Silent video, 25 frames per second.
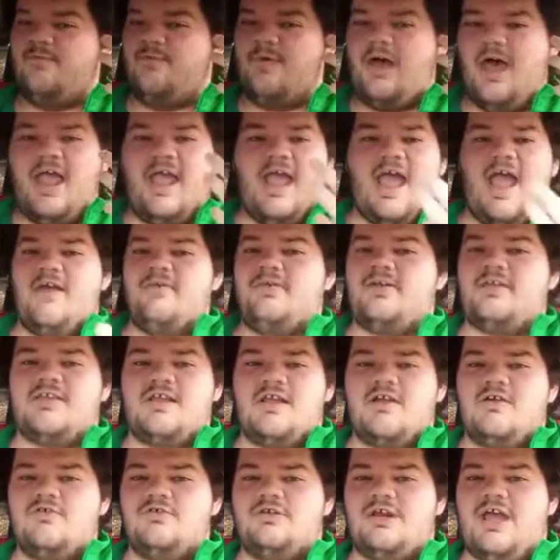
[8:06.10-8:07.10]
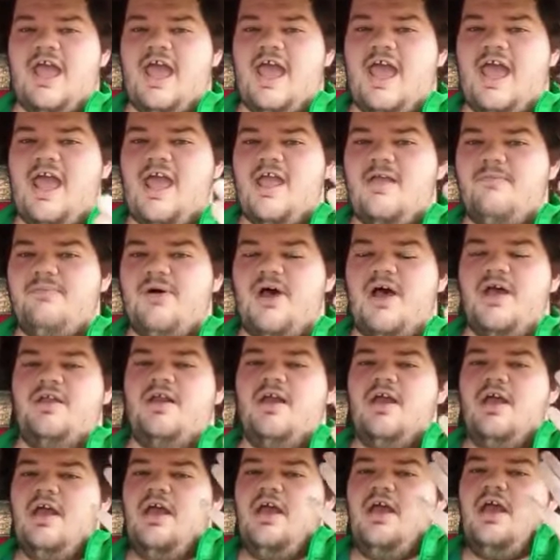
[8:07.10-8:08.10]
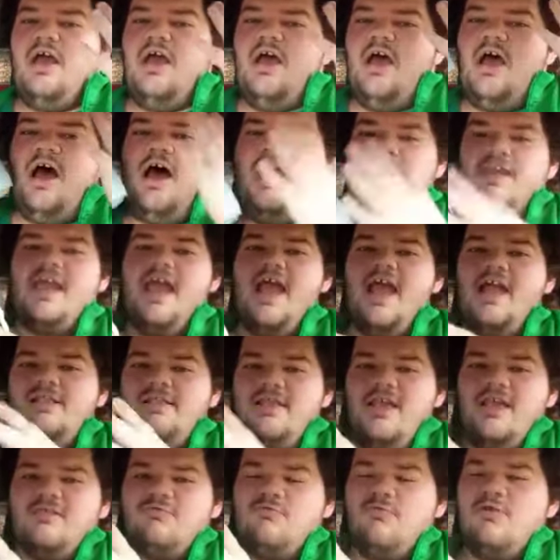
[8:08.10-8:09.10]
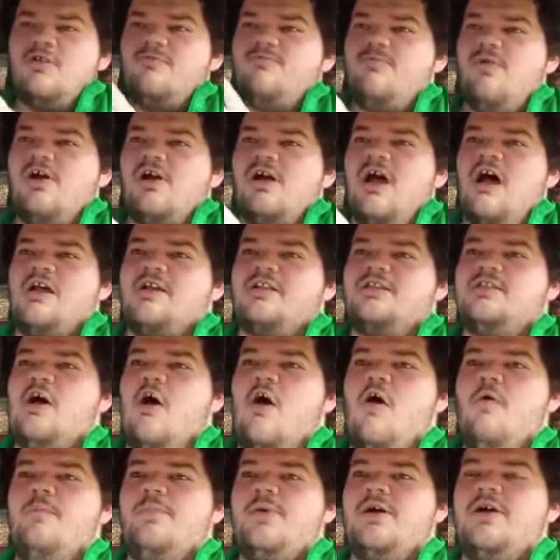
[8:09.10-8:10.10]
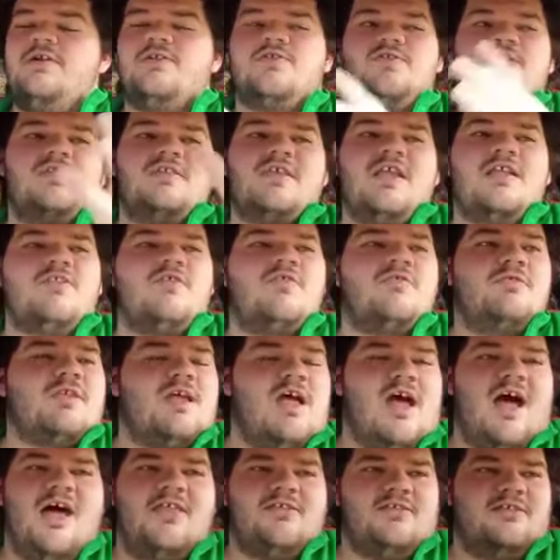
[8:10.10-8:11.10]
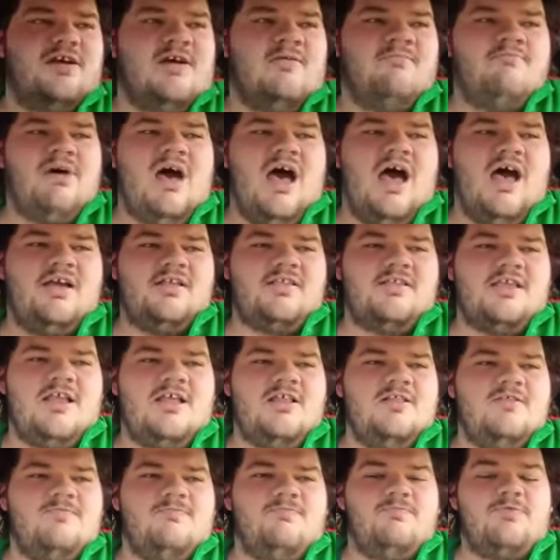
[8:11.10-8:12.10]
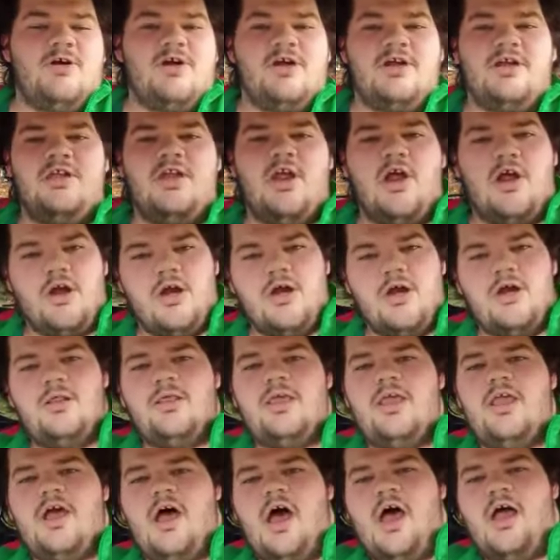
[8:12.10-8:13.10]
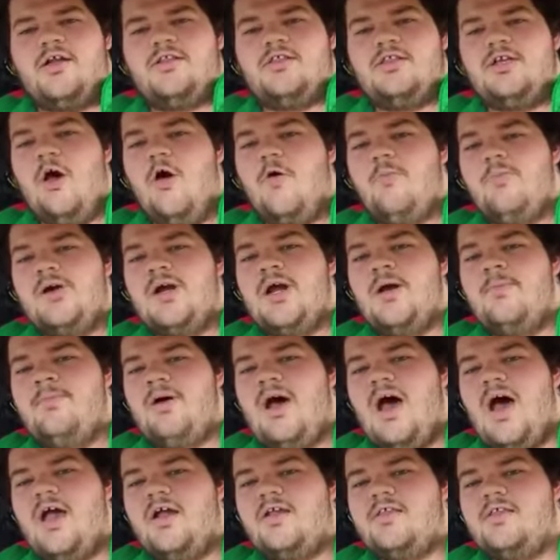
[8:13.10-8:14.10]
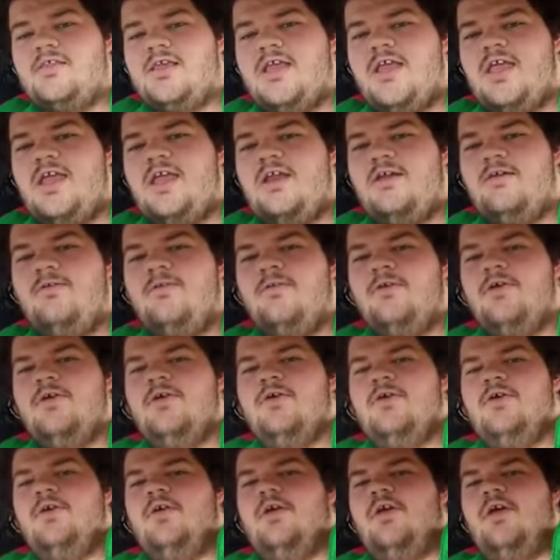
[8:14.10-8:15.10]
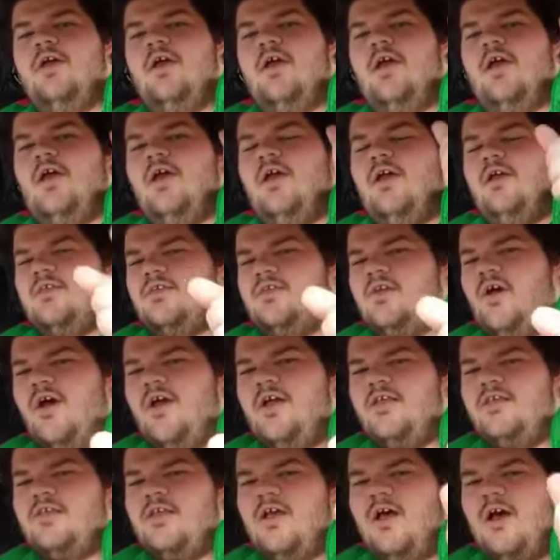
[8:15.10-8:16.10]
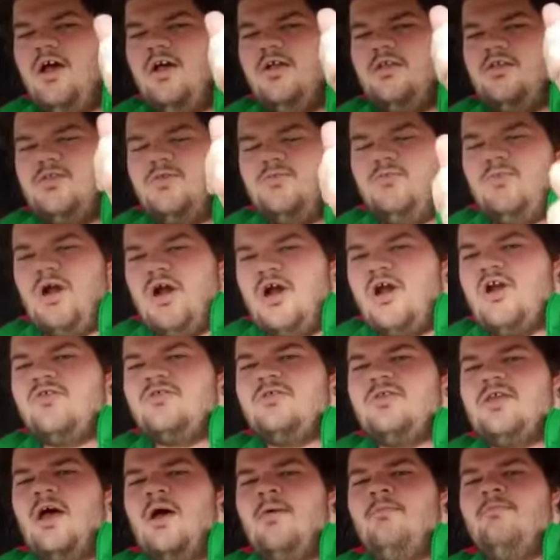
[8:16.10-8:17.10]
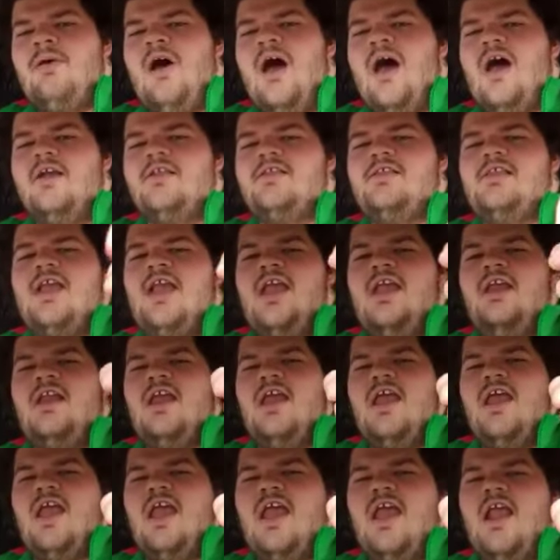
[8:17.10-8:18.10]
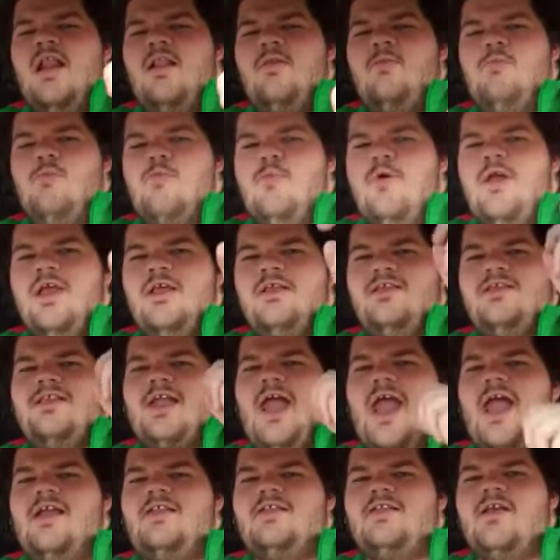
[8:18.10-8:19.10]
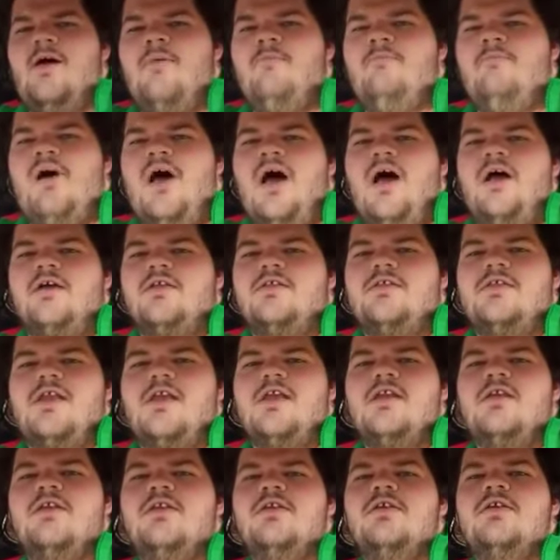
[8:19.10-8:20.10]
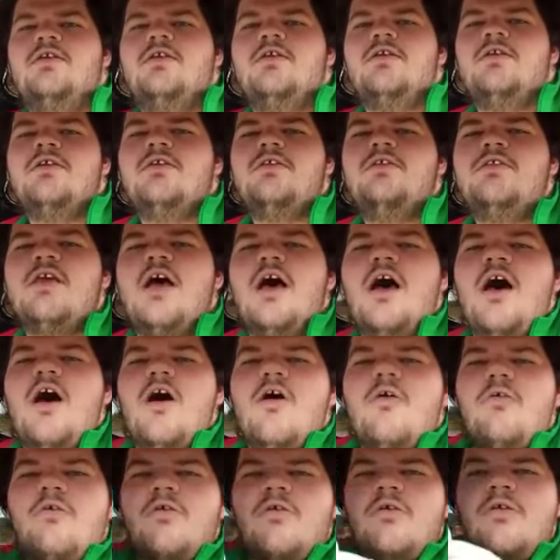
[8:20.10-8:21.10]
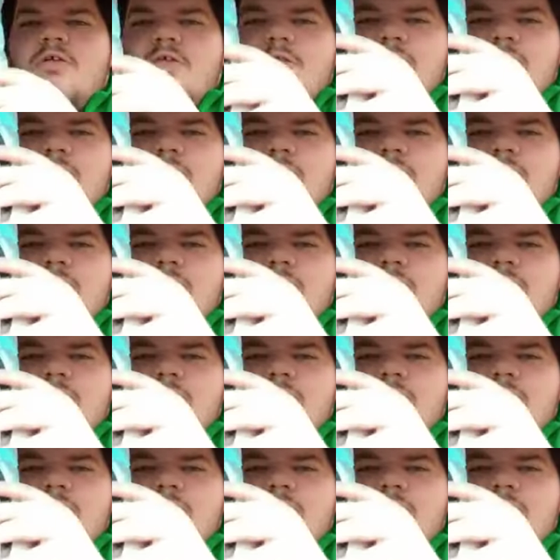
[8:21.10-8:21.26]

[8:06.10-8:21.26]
like every single day, but again, this one's for October, just like those other unboxings for an early October unboxing. So it's tomorrow's unboxing and Wednesday's unboxing. So